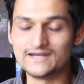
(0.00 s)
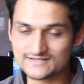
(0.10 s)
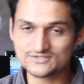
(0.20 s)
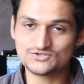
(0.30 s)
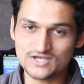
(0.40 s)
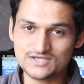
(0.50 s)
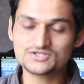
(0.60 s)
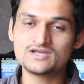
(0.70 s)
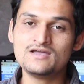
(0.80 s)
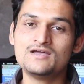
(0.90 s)
It is
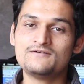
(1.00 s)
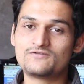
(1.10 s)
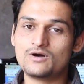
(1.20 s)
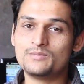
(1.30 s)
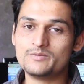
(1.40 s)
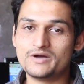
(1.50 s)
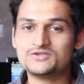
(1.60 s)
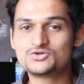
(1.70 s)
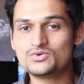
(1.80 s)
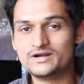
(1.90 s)
changed from
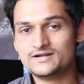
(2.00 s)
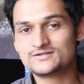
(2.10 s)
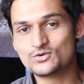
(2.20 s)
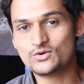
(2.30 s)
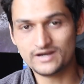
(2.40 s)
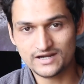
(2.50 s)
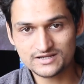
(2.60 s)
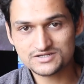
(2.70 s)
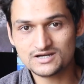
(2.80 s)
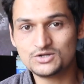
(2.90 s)

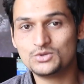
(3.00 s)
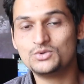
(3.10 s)
Himanshu_CreatorShed